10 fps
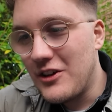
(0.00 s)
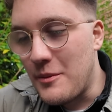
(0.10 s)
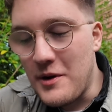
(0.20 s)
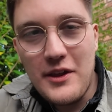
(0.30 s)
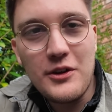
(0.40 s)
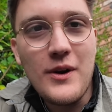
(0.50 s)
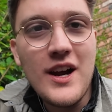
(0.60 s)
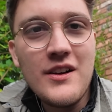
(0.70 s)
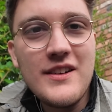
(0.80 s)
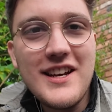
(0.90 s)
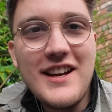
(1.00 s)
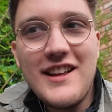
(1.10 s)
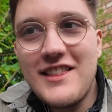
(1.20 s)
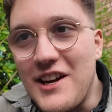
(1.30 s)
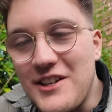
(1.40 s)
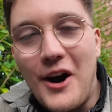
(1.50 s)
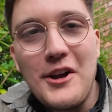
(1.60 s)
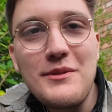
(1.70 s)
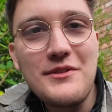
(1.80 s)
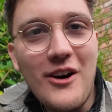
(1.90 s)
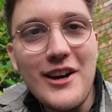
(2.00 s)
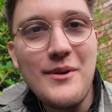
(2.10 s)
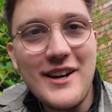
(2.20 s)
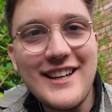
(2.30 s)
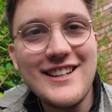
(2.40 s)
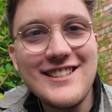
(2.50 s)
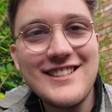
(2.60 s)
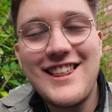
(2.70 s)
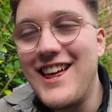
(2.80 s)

coming out the ground. Thank God we've got Ollie Watkins.